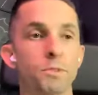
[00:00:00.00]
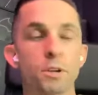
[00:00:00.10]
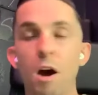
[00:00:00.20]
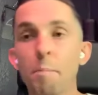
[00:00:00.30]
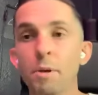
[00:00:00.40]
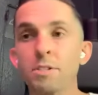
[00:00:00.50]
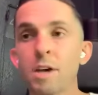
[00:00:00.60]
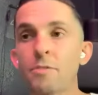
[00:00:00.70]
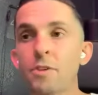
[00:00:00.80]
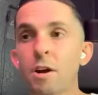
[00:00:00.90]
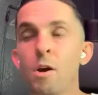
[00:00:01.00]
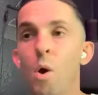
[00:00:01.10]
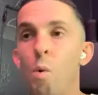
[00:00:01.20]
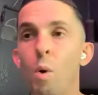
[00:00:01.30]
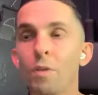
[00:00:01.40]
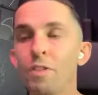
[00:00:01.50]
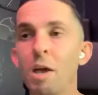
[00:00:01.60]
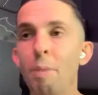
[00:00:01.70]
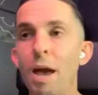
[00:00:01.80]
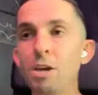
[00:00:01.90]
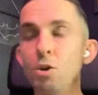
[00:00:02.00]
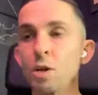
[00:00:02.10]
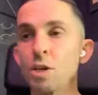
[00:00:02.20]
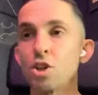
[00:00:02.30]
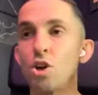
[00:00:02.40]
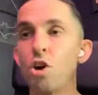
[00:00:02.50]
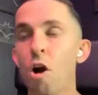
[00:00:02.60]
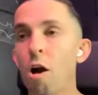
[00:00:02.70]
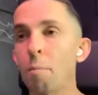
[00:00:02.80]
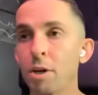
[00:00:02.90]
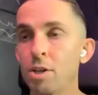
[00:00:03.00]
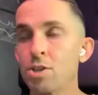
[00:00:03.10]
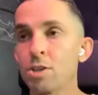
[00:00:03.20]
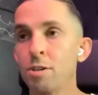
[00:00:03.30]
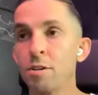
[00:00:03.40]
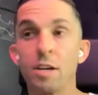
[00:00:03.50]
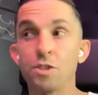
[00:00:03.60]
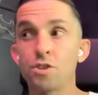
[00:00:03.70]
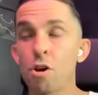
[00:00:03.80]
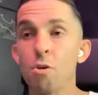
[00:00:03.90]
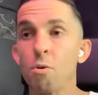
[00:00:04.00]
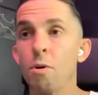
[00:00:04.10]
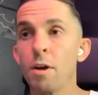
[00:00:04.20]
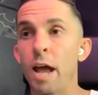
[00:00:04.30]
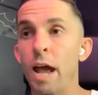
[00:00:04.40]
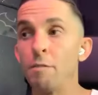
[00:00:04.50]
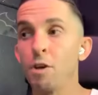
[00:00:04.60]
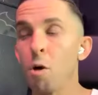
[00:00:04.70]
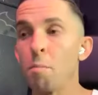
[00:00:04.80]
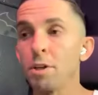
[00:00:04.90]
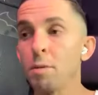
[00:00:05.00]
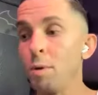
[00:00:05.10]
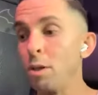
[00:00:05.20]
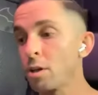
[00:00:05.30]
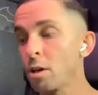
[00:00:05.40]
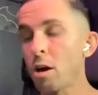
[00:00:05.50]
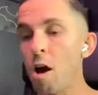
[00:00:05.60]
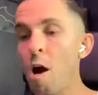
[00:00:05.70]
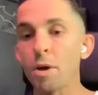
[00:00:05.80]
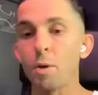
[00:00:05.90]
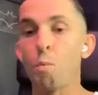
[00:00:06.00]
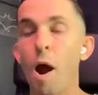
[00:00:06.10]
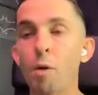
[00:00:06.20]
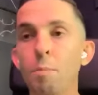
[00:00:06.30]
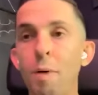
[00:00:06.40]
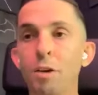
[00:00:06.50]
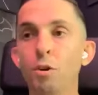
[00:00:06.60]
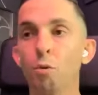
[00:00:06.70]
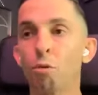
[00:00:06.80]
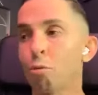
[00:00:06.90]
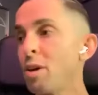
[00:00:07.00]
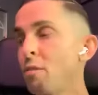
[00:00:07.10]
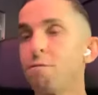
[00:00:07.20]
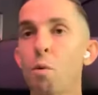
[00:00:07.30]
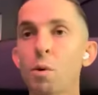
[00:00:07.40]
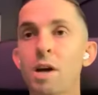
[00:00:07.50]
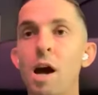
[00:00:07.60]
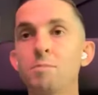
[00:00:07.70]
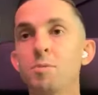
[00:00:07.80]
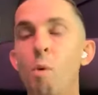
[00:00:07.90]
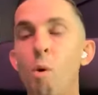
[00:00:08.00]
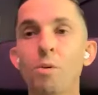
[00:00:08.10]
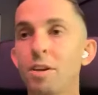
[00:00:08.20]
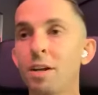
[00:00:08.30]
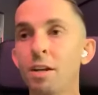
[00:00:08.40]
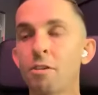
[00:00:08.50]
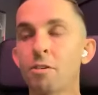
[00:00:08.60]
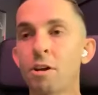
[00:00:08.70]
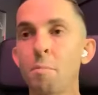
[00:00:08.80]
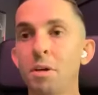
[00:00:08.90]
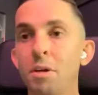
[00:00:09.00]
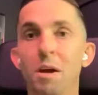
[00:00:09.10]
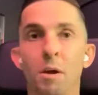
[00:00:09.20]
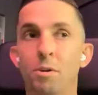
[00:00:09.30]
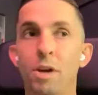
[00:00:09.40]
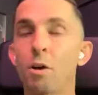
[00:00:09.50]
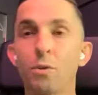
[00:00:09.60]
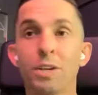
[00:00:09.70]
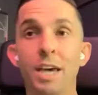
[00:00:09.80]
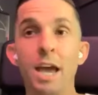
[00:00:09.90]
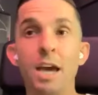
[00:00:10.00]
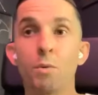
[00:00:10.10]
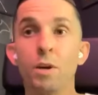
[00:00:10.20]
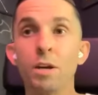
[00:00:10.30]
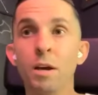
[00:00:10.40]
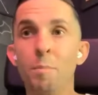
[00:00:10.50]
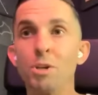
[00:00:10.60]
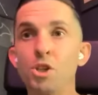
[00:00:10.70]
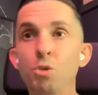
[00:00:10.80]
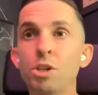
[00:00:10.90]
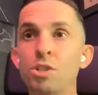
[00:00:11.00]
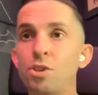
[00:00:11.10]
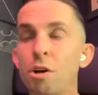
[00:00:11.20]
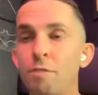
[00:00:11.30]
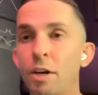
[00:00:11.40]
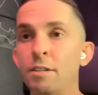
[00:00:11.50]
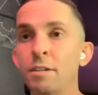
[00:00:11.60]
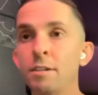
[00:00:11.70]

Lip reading: companies out there, what they pay you is garbage. It's true. And if you don't believe me, look at our comp plan. Why are we paying you 3 and 4 times more than any other company? Not only can we, but you deserve it,